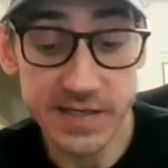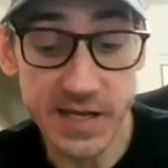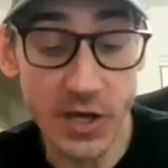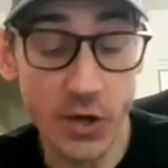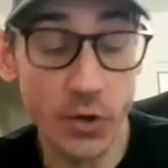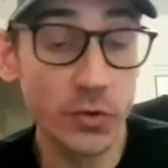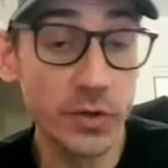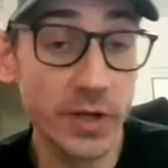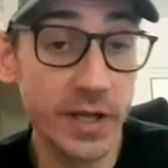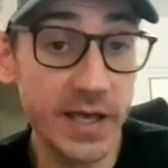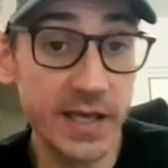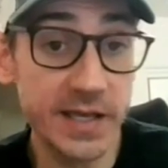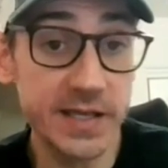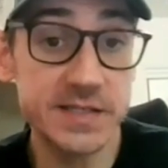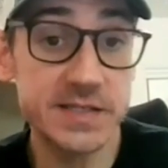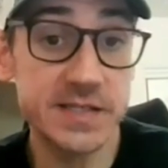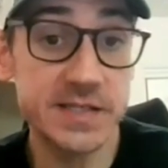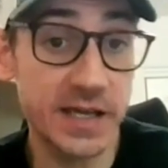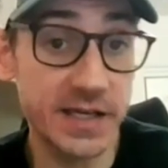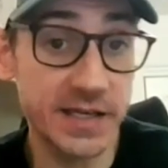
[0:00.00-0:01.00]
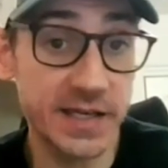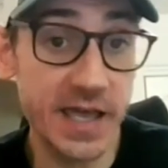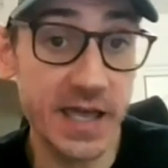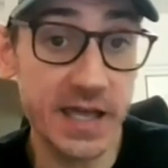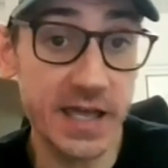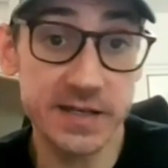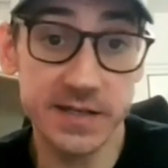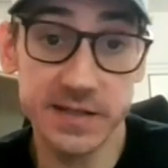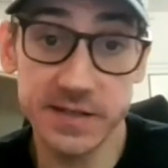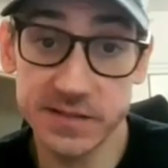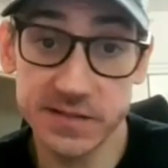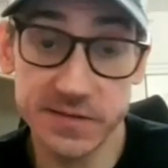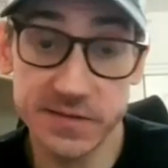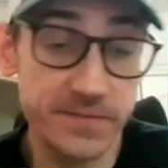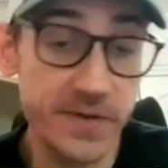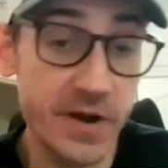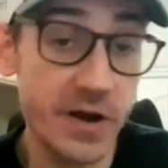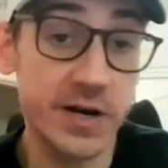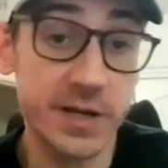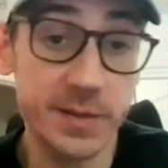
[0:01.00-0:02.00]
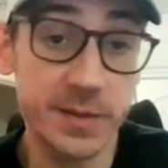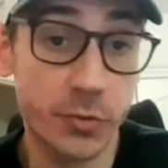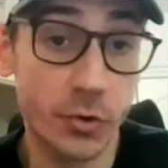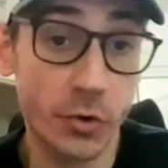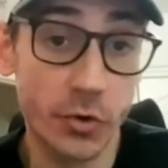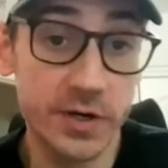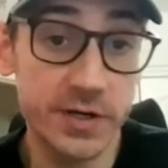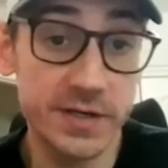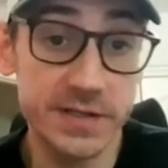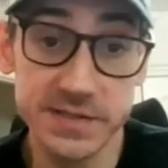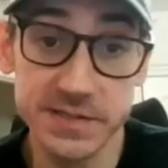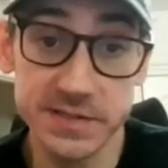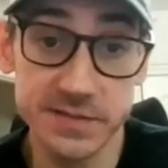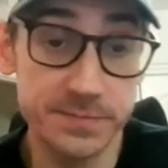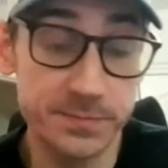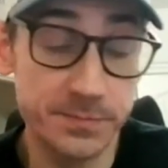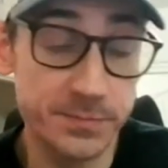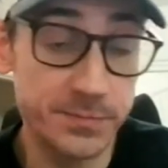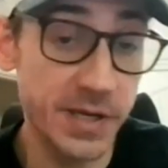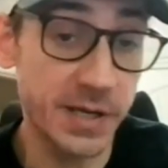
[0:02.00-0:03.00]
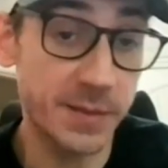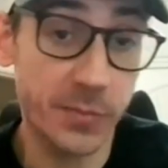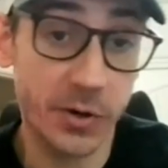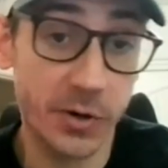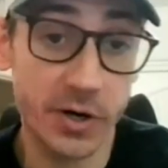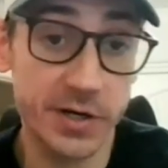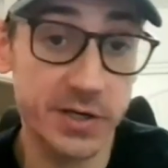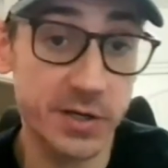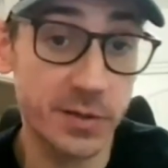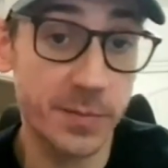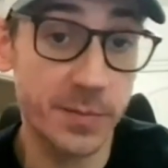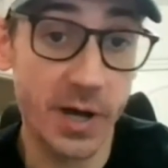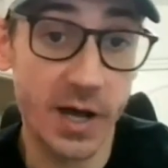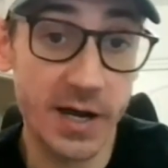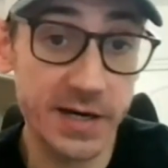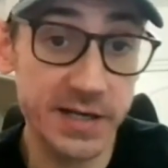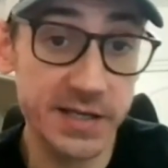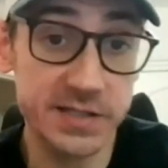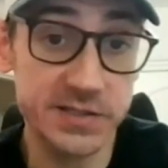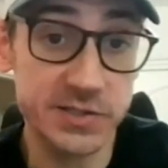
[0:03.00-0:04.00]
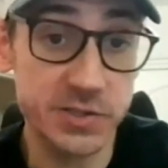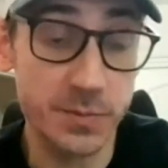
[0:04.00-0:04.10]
Now, legs, again, it's a very important, this is big part of your body.